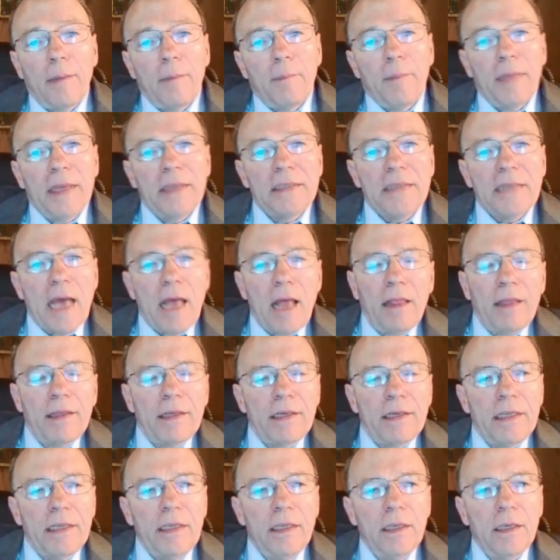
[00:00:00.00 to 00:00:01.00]

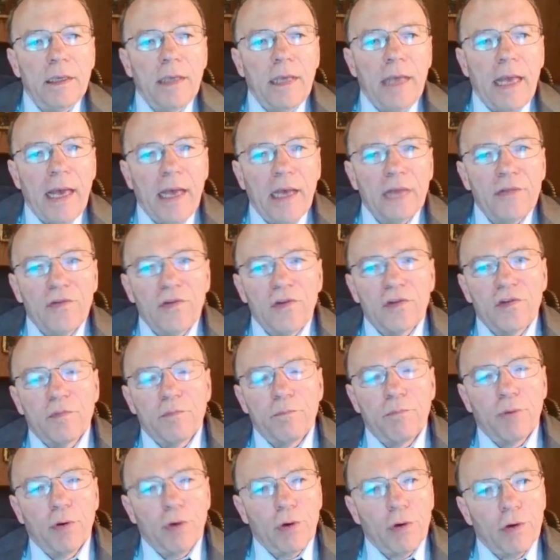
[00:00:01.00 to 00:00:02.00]
mentality has its
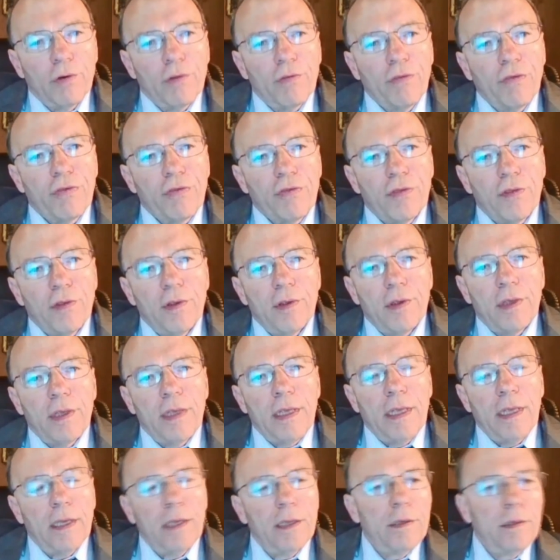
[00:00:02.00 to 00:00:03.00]
birth
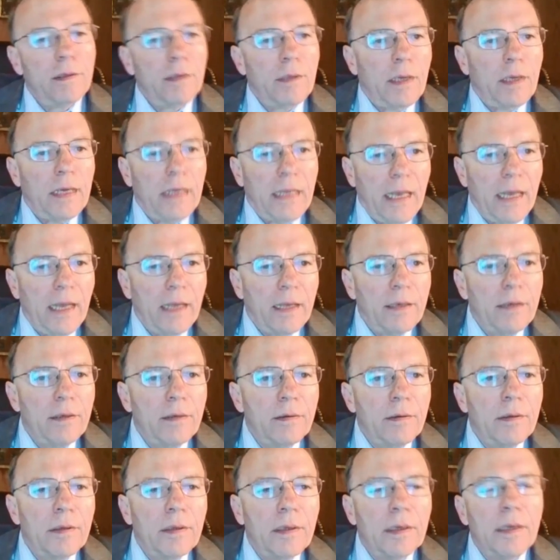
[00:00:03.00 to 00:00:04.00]
in, again,
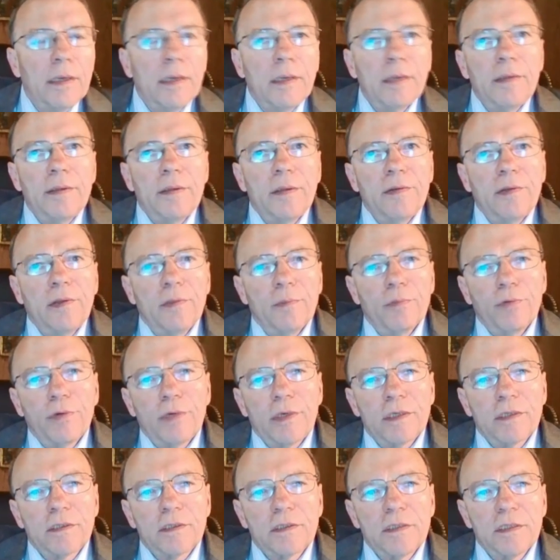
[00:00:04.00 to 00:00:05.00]
the
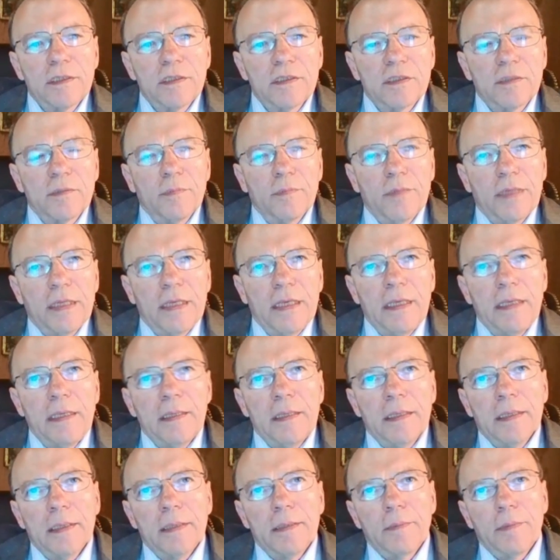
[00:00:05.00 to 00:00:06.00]
British system.
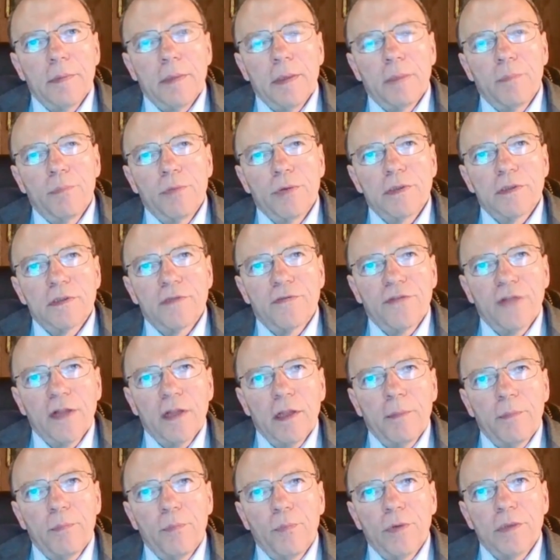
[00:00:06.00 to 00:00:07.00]
The Prince
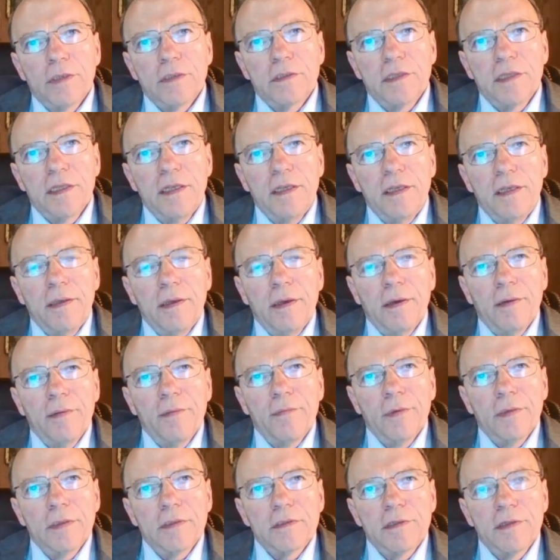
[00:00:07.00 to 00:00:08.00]
Philip was the
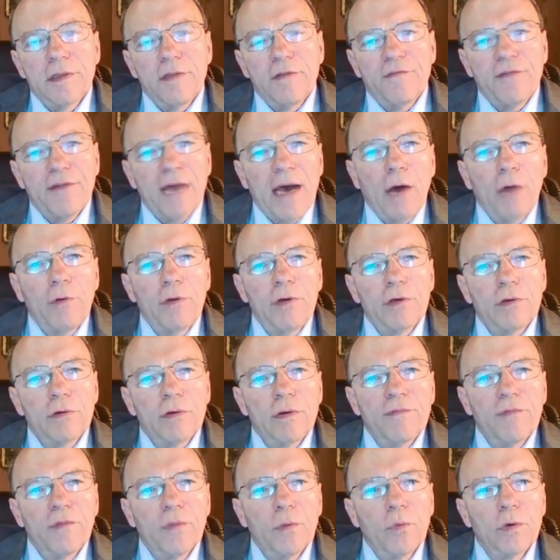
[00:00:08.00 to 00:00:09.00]
founder
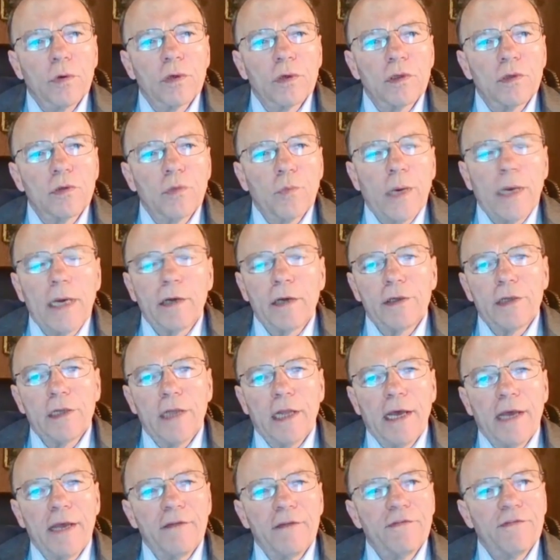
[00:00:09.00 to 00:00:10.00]
of the World
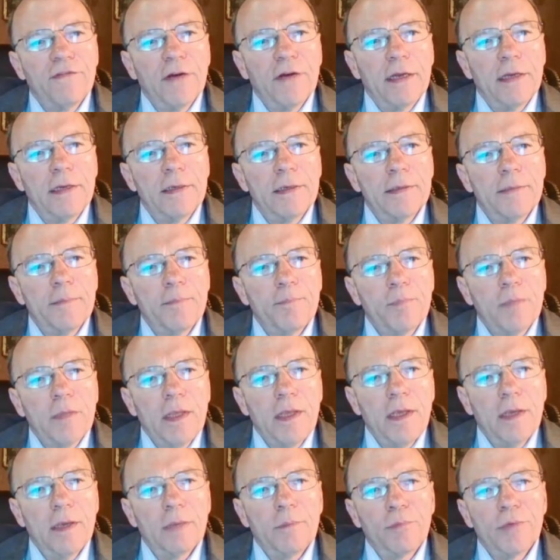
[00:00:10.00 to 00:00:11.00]
Wildlife Fund.
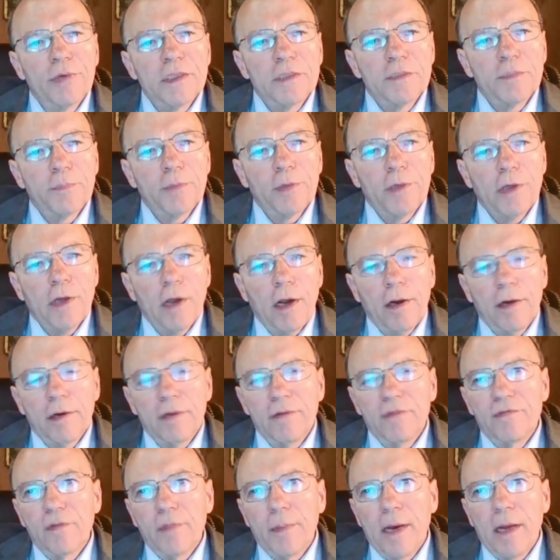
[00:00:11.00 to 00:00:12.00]
He and Prince
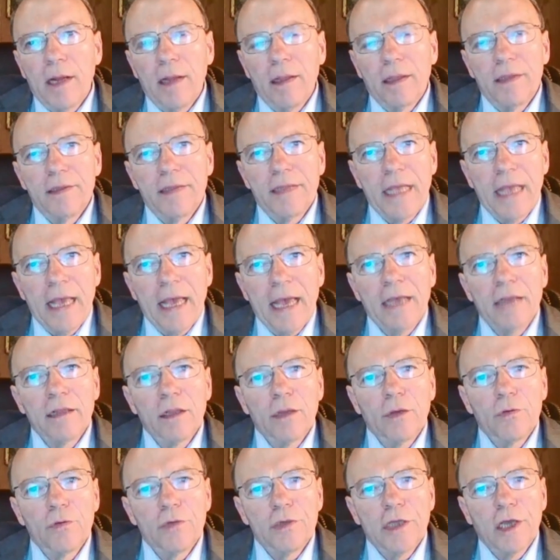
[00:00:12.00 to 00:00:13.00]
Bernard from Holland, the
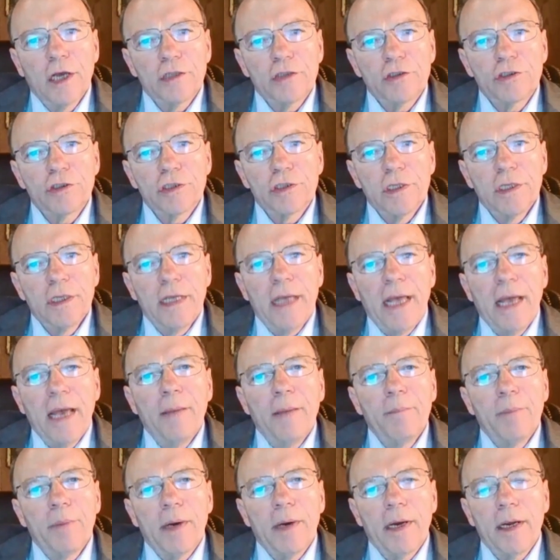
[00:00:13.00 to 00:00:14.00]
Anglo-Dutch
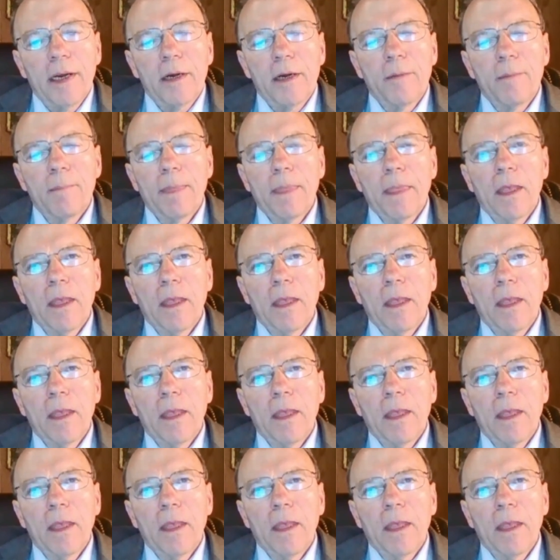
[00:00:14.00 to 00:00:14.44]
Empire,